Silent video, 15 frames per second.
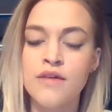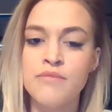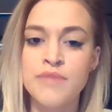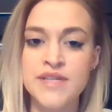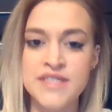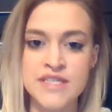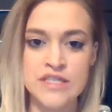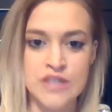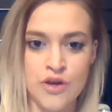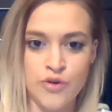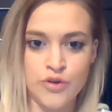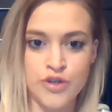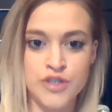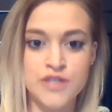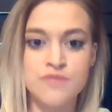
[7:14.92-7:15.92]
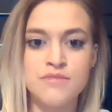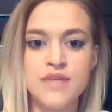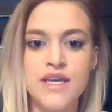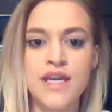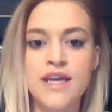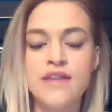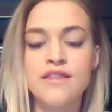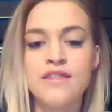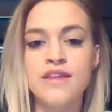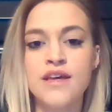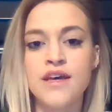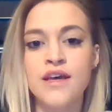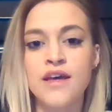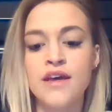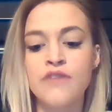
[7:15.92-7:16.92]
business owners meet
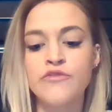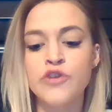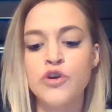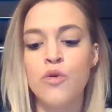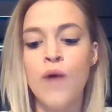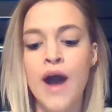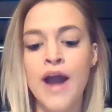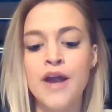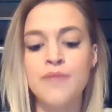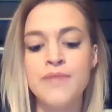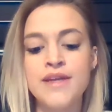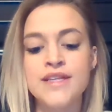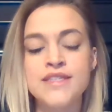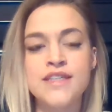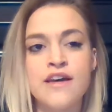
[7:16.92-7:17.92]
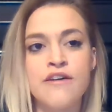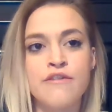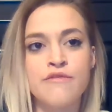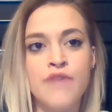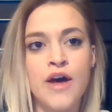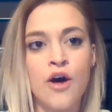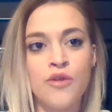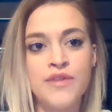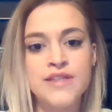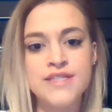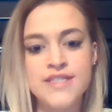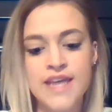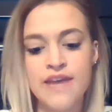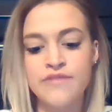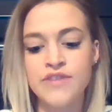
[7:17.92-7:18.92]
the requirements of health and
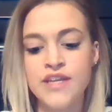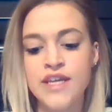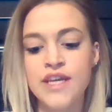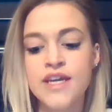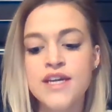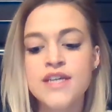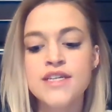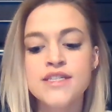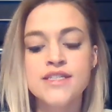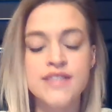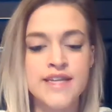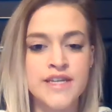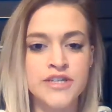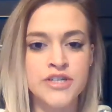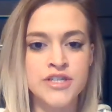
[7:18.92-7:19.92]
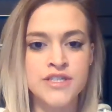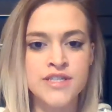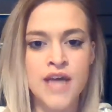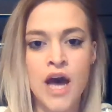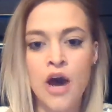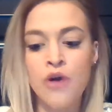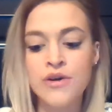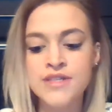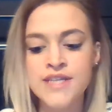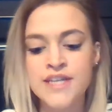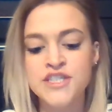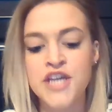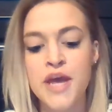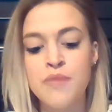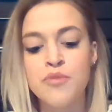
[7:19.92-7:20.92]
safety standards that
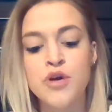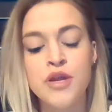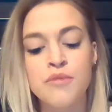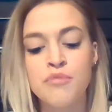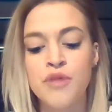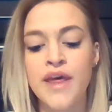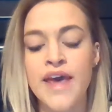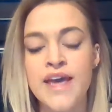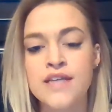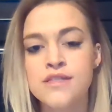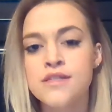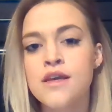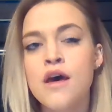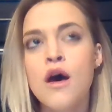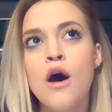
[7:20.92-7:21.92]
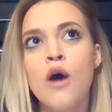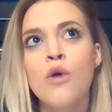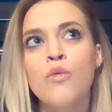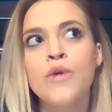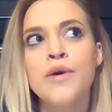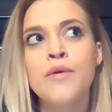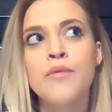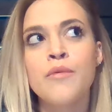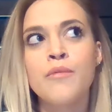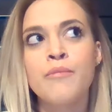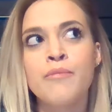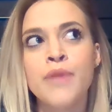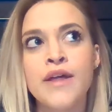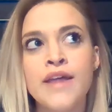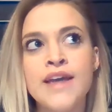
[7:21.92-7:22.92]
OSHA put in place, but
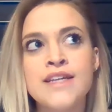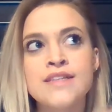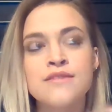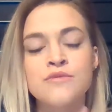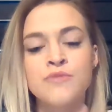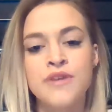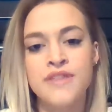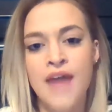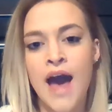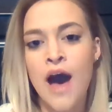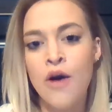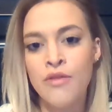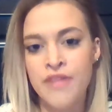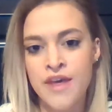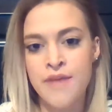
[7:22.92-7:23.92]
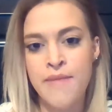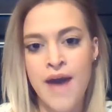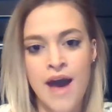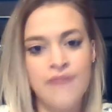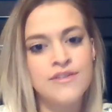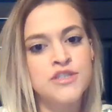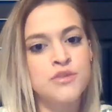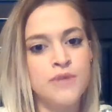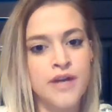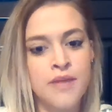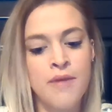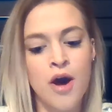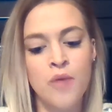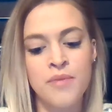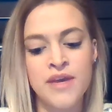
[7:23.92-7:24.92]
without them having to worry
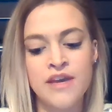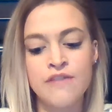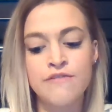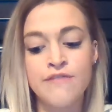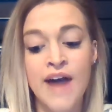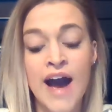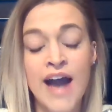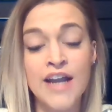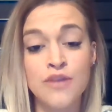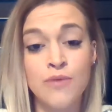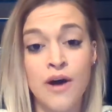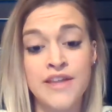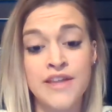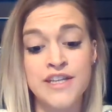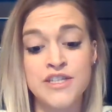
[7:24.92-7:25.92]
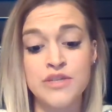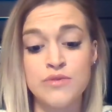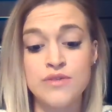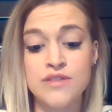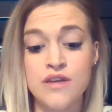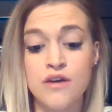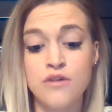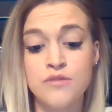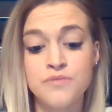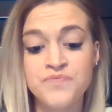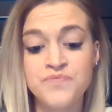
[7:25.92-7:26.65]
about being fined while they do so.